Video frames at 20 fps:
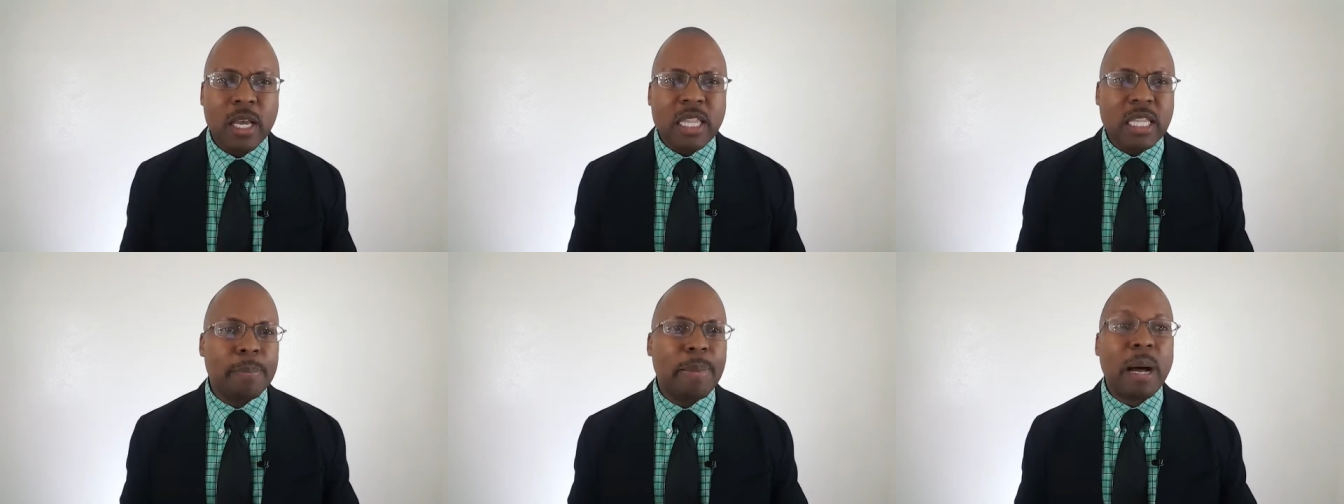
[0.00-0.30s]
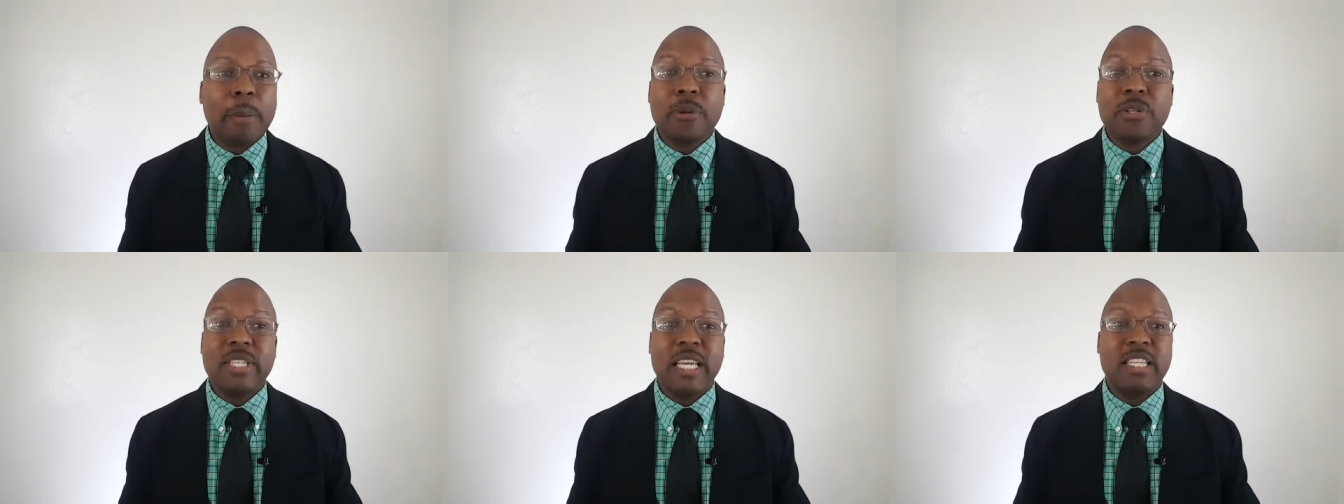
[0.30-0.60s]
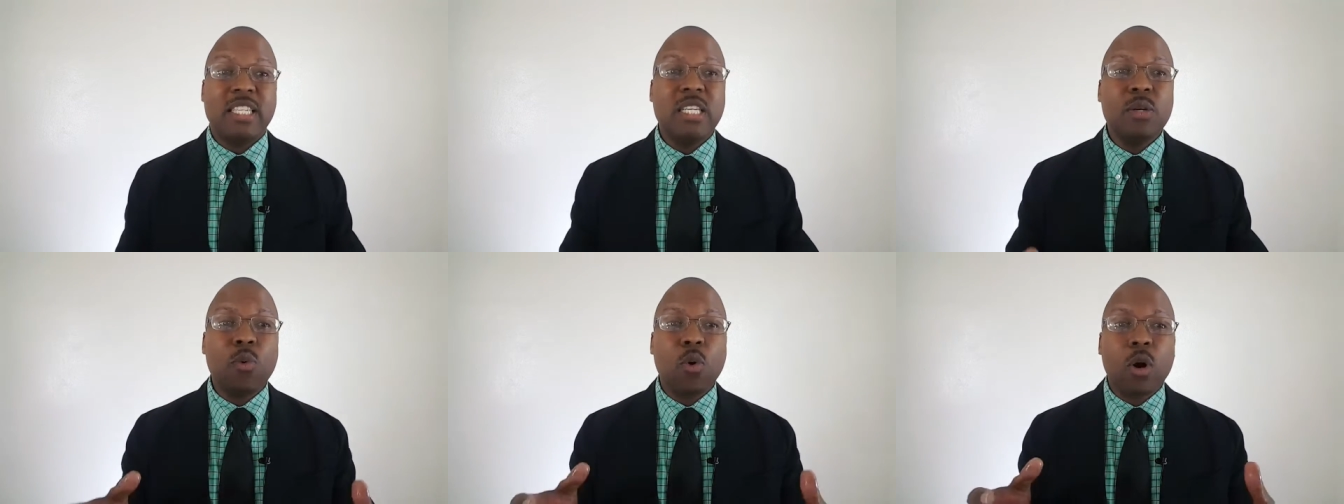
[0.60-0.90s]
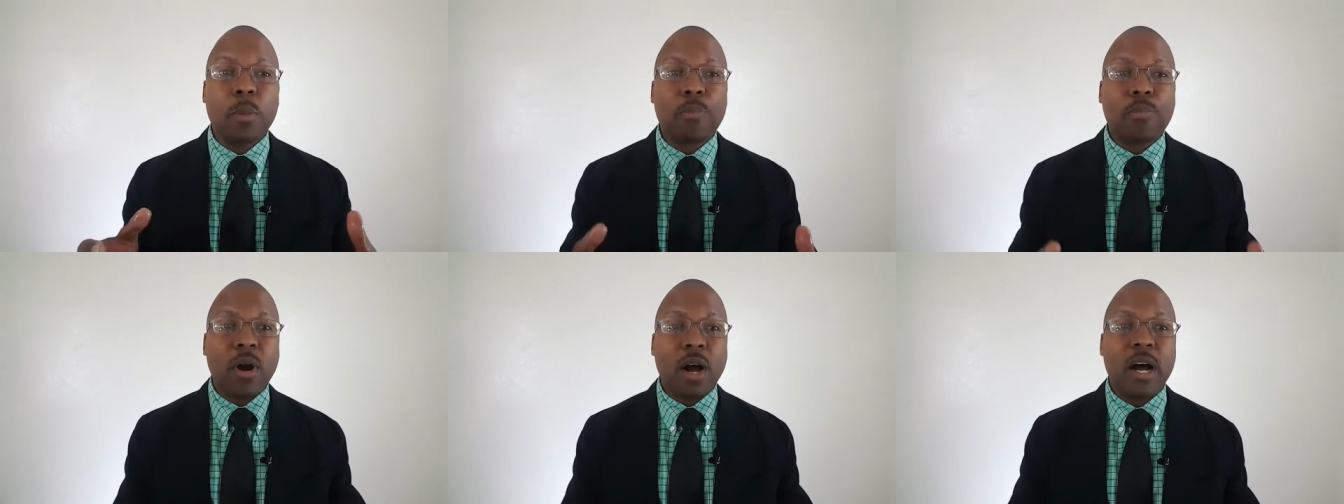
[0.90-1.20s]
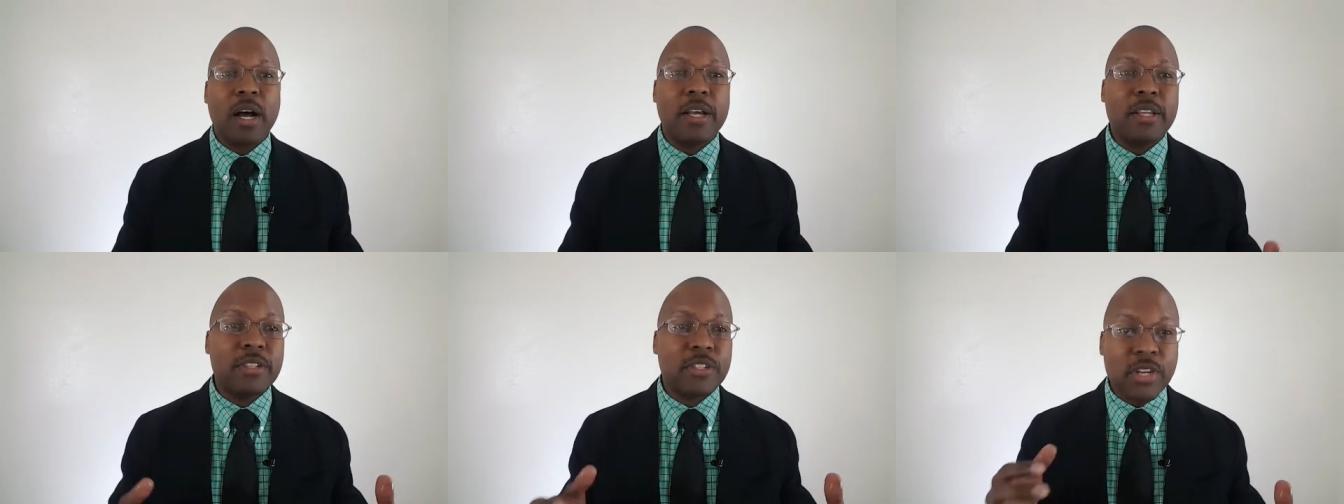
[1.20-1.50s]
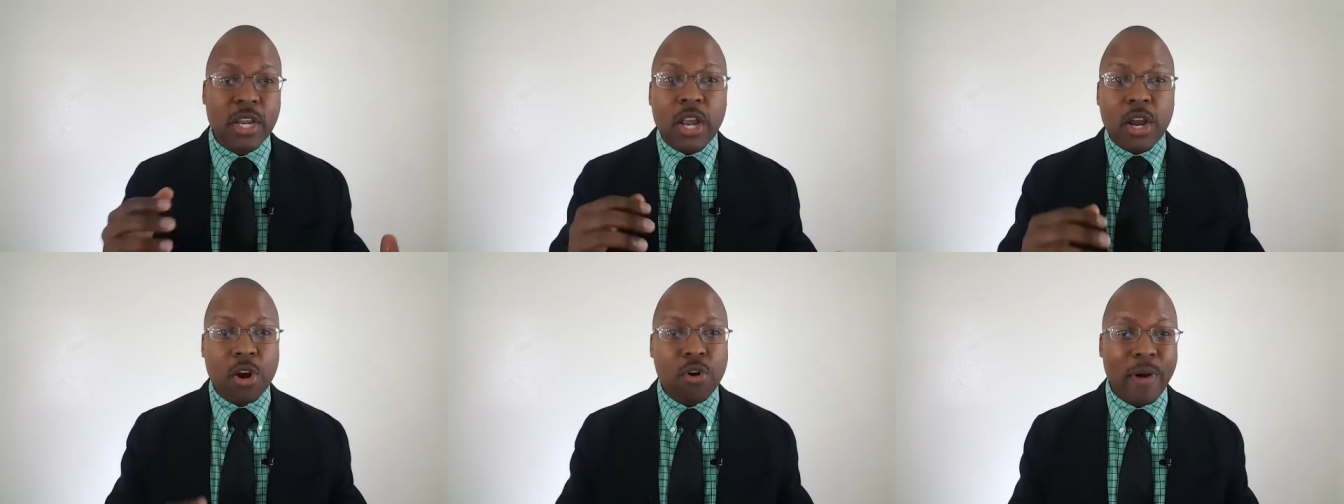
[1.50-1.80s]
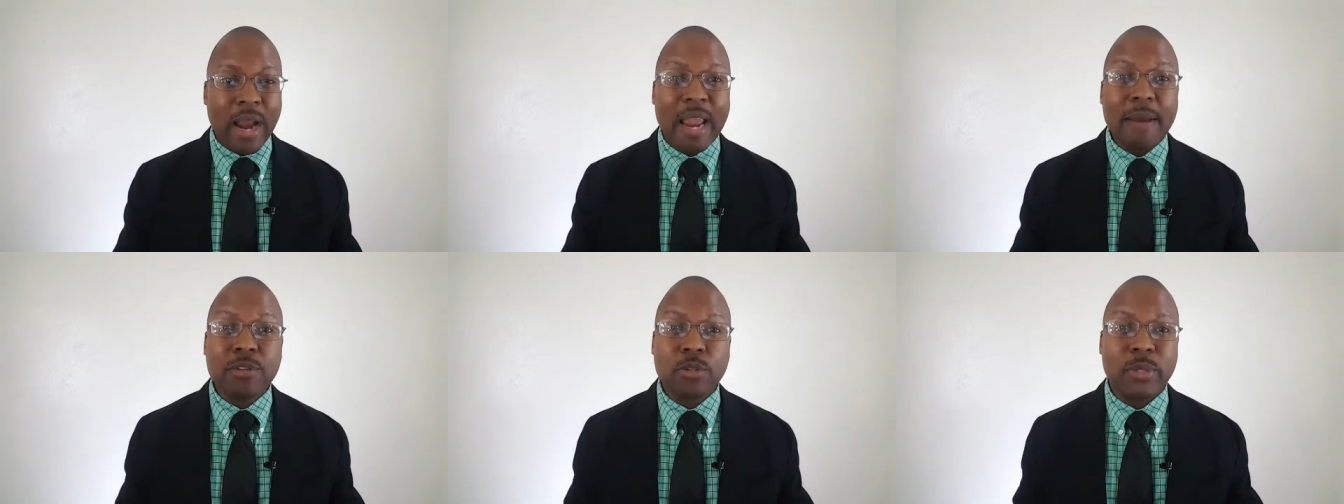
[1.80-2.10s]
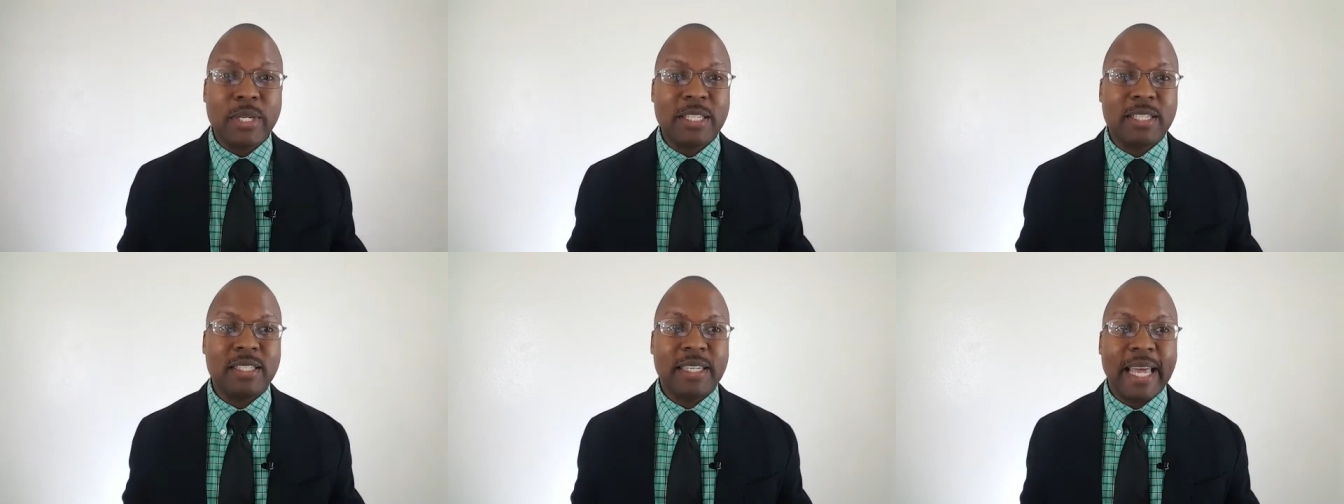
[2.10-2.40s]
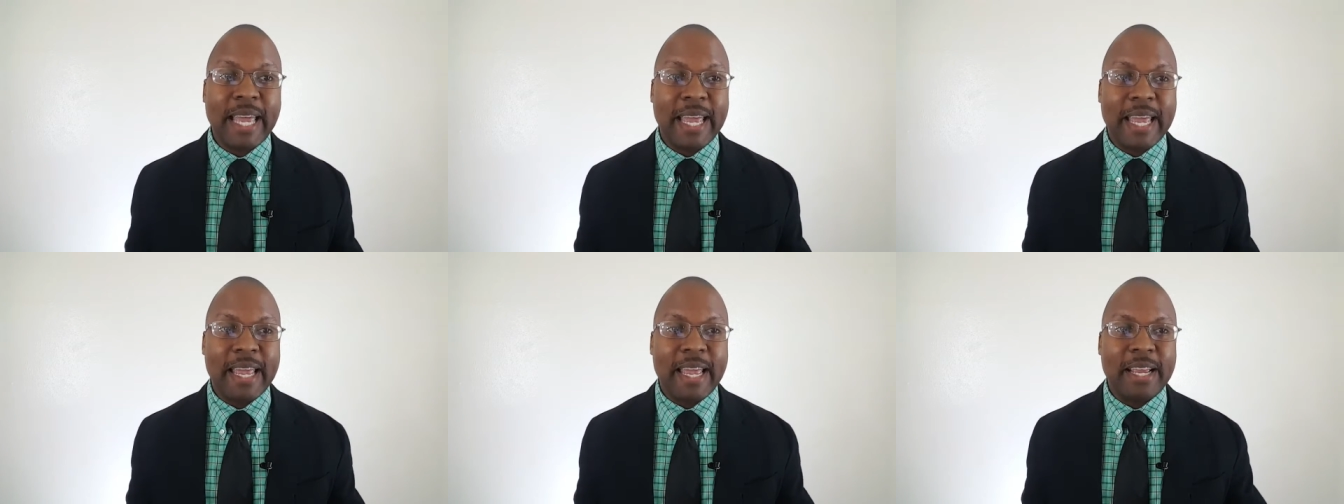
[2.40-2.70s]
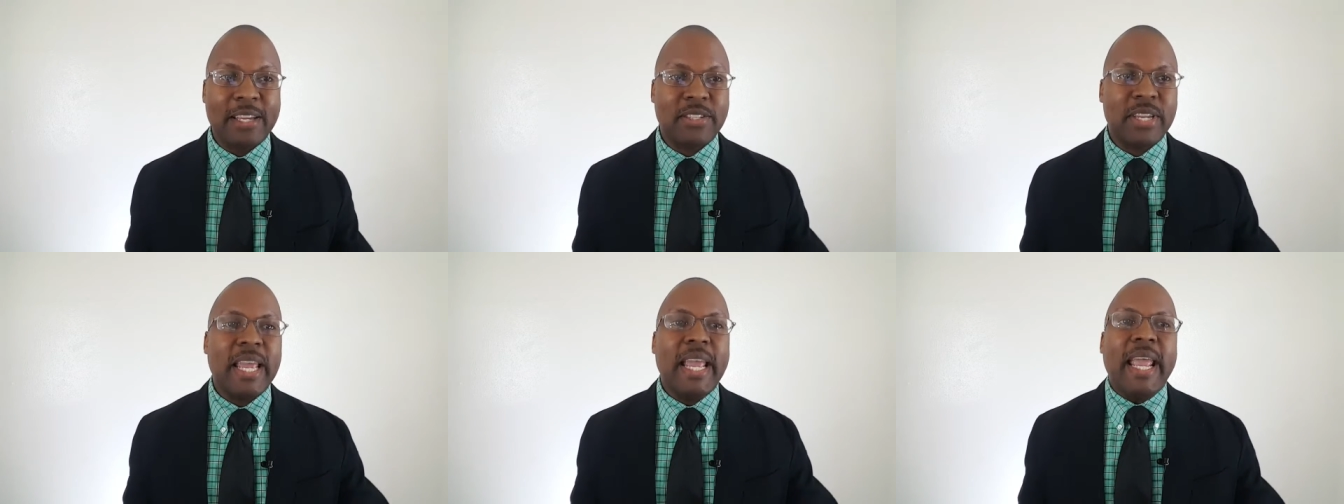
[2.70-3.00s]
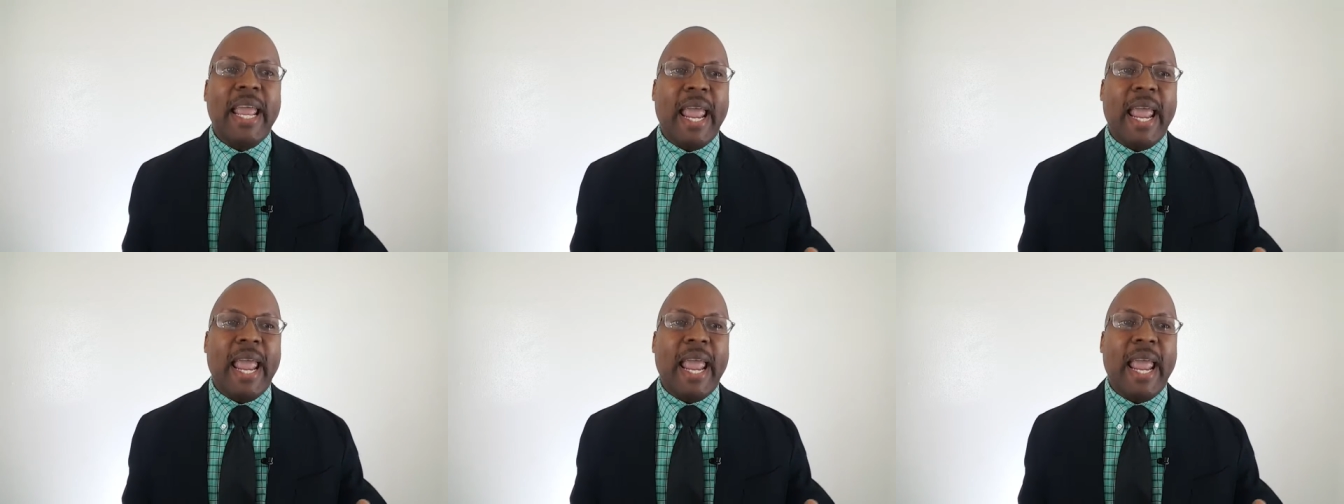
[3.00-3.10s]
The Bible says he wore bronze greaves on his legs